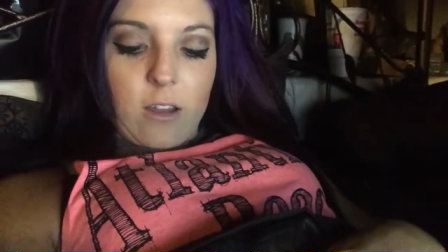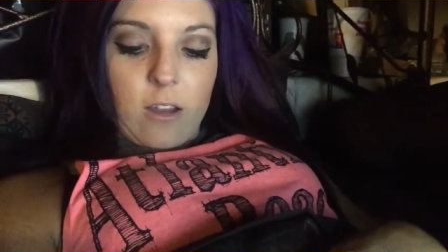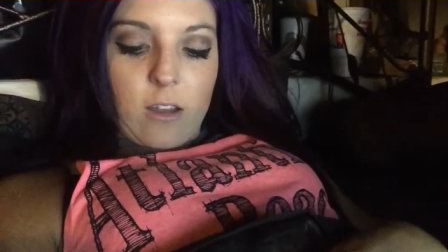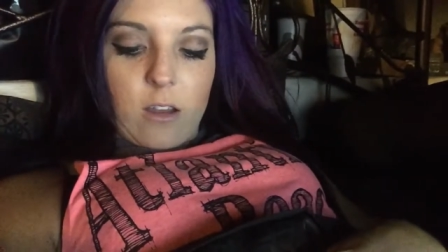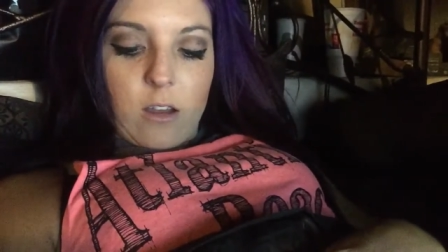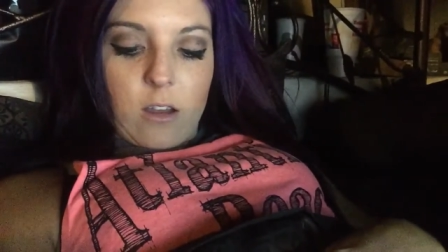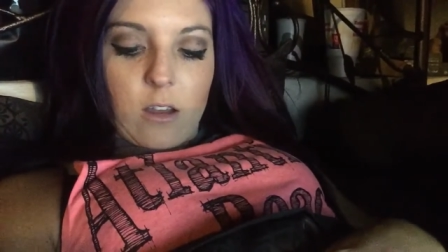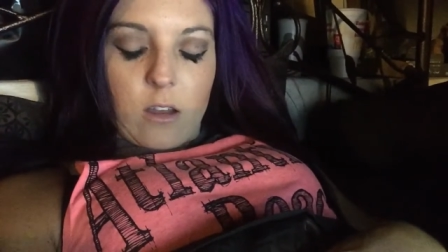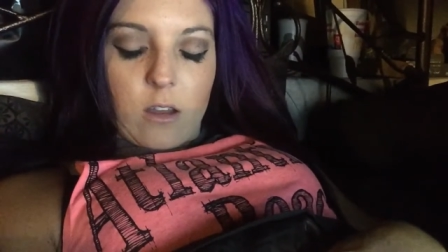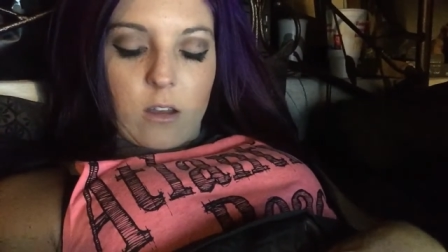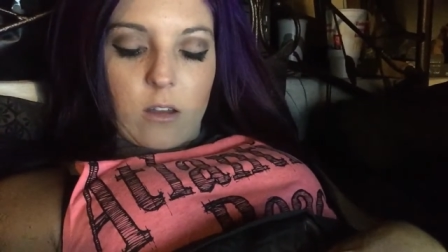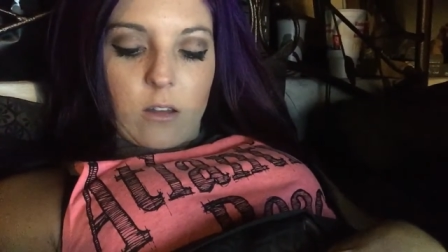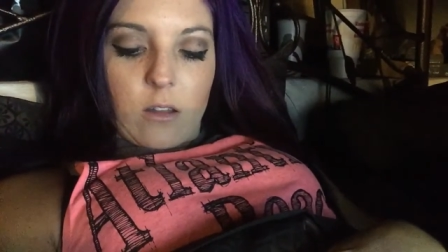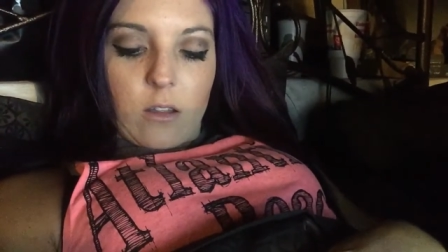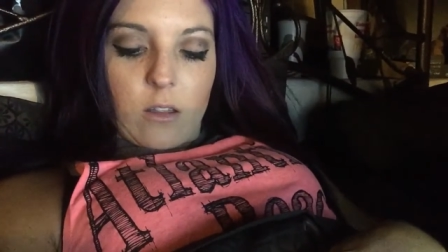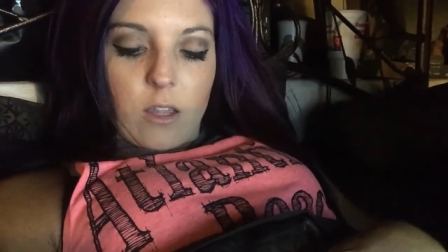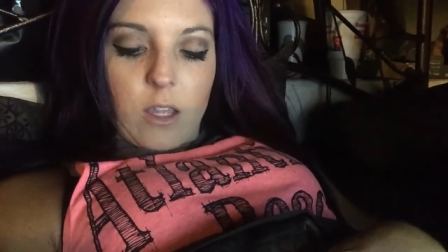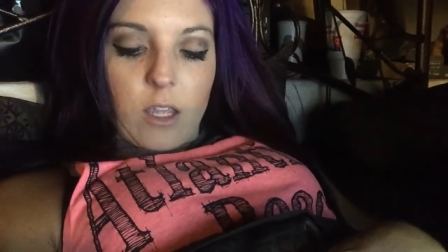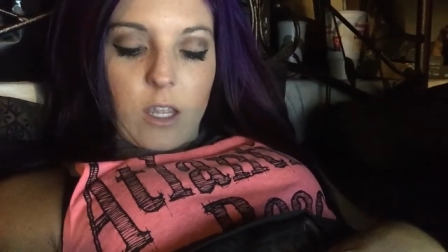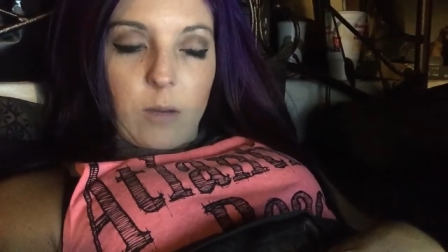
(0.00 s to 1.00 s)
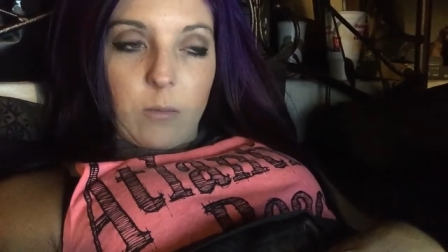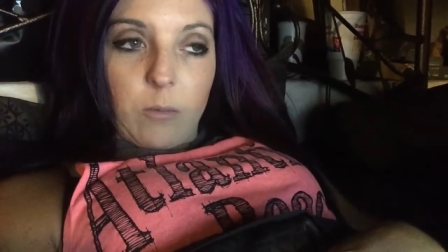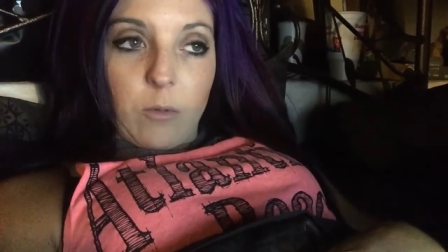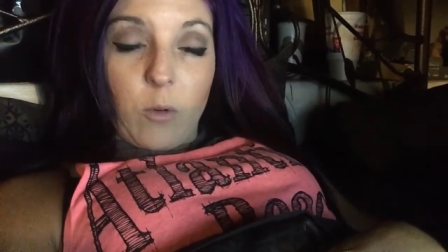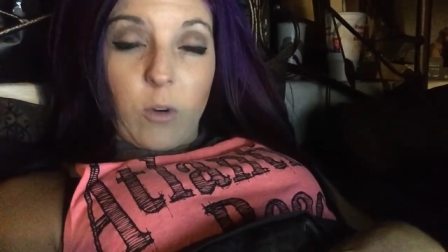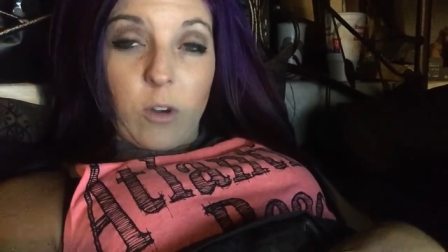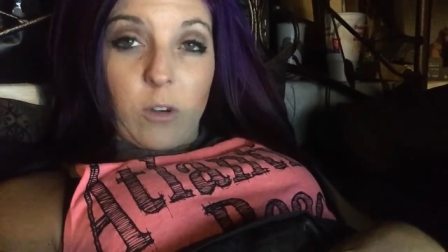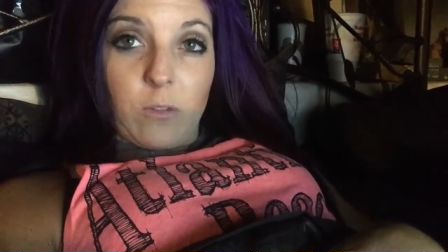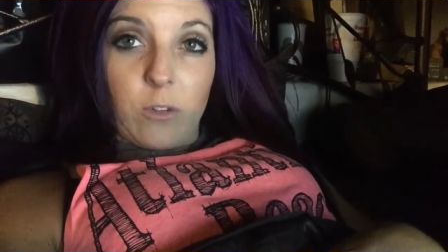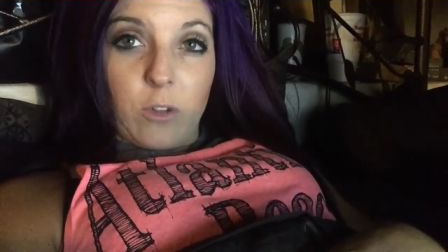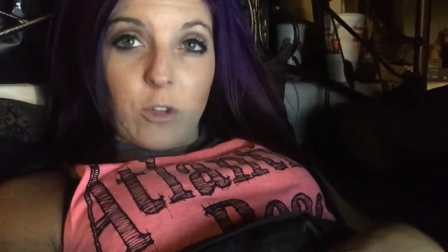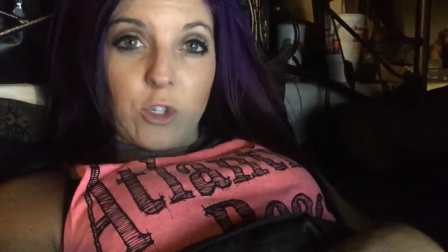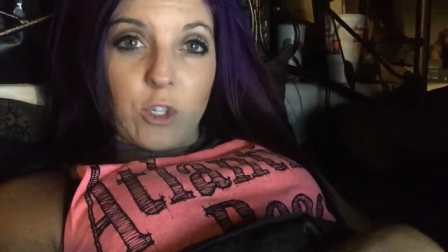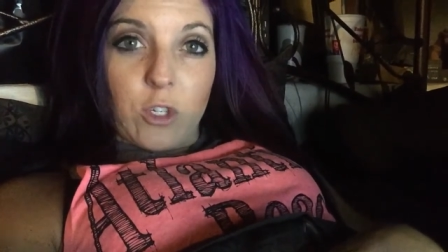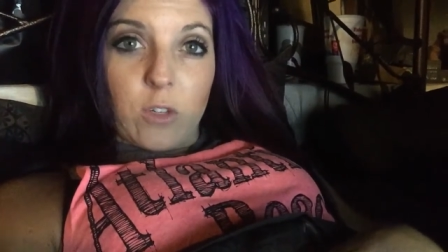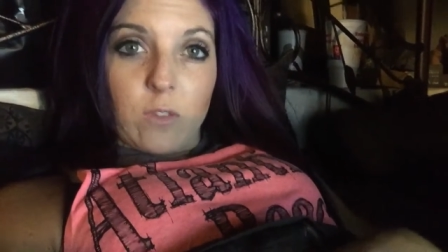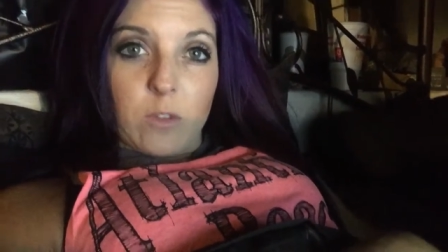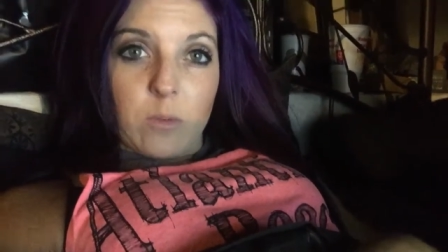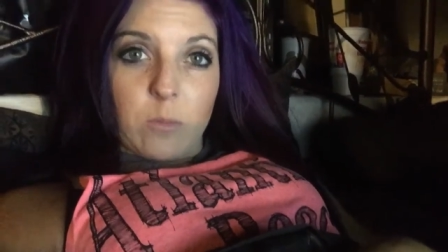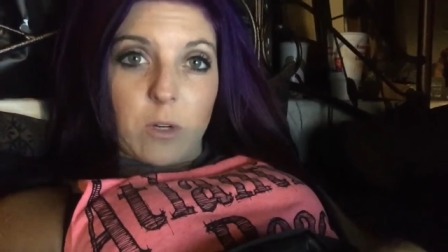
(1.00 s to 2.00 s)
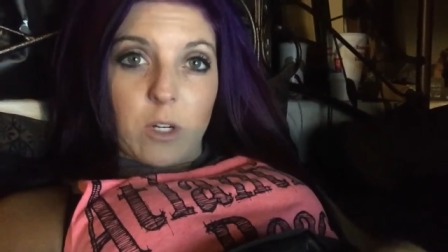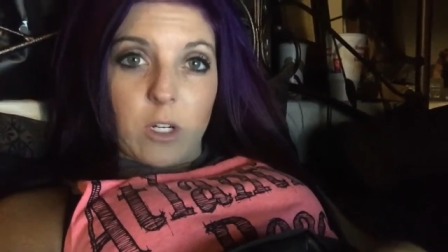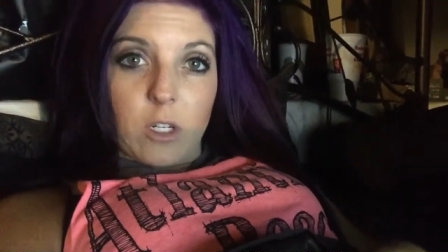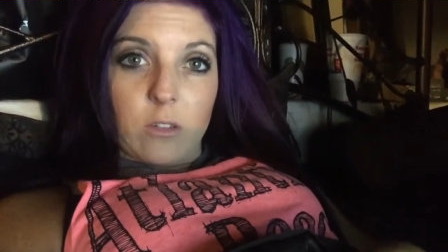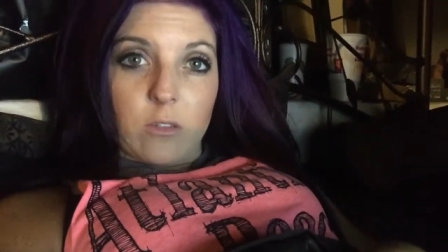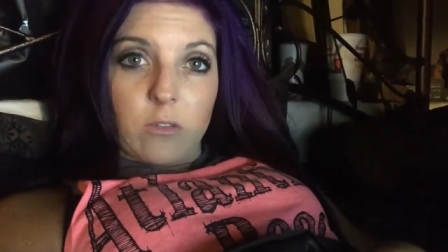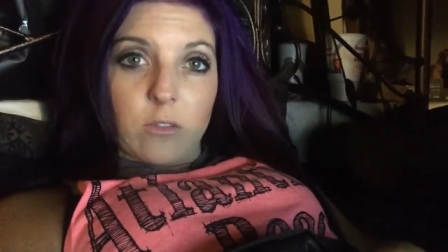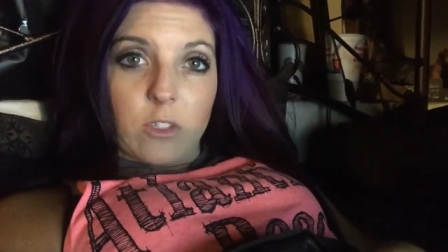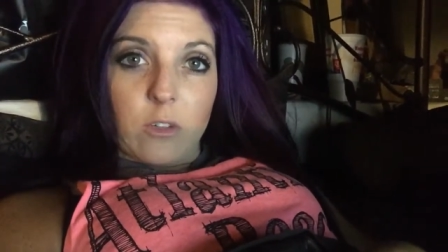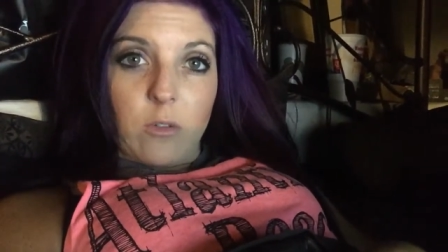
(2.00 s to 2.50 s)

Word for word: uh, then I'm going to Fugitive tomorrow,